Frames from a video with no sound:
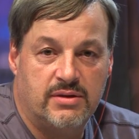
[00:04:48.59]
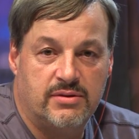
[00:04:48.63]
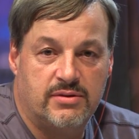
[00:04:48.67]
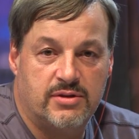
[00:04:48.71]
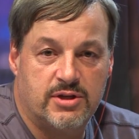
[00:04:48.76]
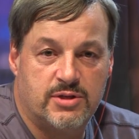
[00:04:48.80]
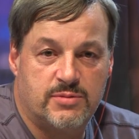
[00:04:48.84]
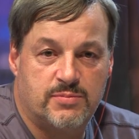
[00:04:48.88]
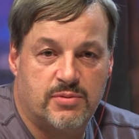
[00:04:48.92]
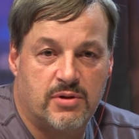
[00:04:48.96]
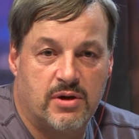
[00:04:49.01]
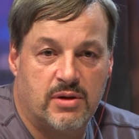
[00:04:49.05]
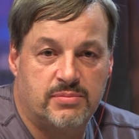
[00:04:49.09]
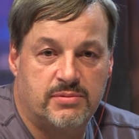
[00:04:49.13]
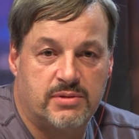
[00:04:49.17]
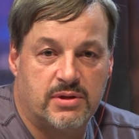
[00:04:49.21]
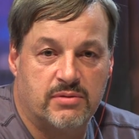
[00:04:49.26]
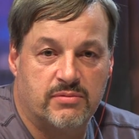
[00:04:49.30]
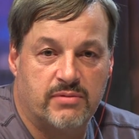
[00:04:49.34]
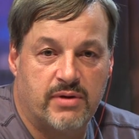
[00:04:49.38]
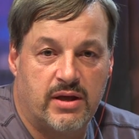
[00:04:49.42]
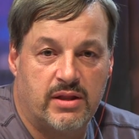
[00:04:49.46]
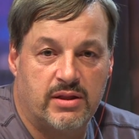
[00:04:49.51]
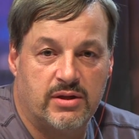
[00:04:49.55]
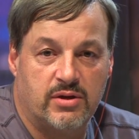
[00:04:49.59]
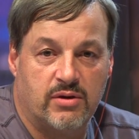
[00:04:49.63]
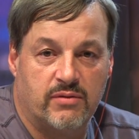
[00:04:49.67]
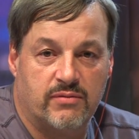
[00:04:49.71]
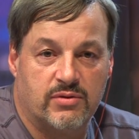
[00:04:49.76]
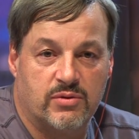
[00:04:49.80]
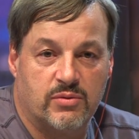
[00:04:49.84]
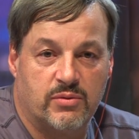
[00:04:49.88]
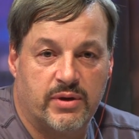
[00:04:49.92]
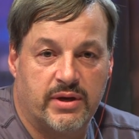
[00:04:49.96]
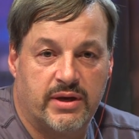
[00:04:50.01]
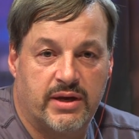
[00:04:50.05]
This prompted a rally
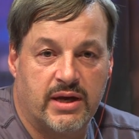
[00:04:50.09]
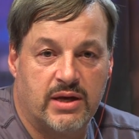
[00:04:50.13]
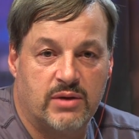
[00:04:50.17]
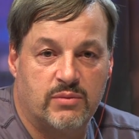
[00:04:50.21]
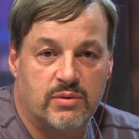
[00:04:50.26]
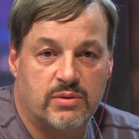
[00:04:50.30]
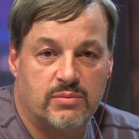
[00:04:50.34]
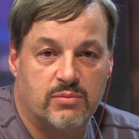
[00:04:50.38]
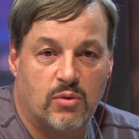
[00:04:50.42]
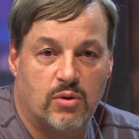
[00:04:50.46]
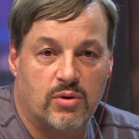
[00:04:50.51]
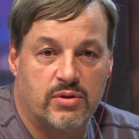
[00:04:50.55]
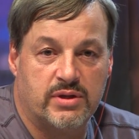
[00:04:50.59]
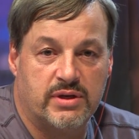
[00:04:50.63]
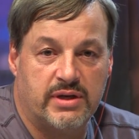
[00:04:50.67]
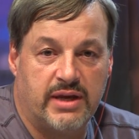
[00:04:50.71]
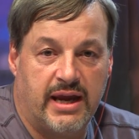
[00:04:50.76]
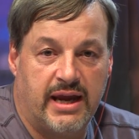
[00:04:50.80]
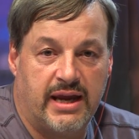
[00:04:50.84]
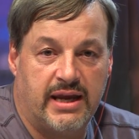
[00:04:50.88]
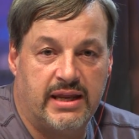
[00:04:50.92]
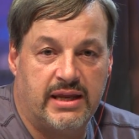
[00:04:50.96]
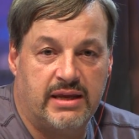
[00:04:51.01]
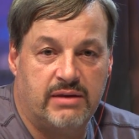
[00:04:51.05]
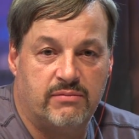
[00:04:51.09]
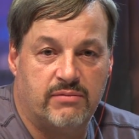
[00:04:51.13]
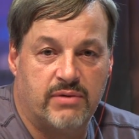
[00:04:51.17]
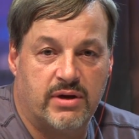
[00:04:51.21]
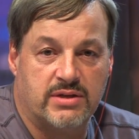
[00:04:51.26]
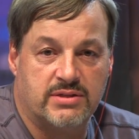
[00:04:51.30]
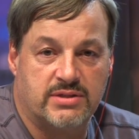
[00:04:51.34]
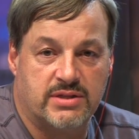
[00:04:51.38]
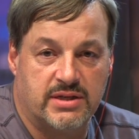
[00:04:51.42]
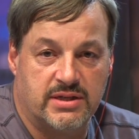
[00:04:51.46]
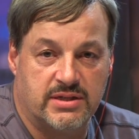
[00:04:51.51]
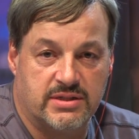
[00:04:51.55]
over the weekend with more than 80
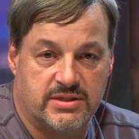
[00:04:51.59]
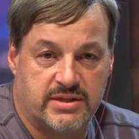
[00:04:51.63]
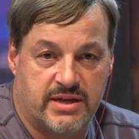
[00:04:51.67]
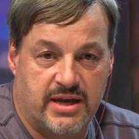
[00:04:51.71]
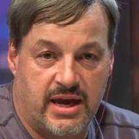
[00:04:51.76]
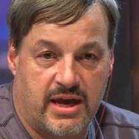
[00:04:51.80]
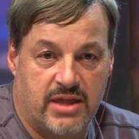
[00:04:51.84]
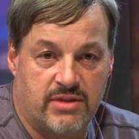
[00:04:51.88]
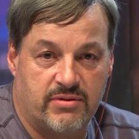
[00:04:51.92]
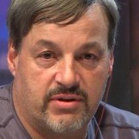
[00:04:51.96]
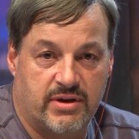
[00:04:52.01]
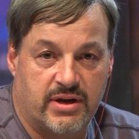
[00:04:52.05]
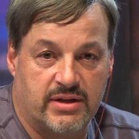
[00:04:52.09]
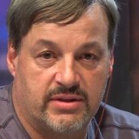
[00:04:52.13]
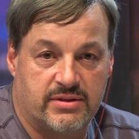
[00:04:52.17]
residents gathering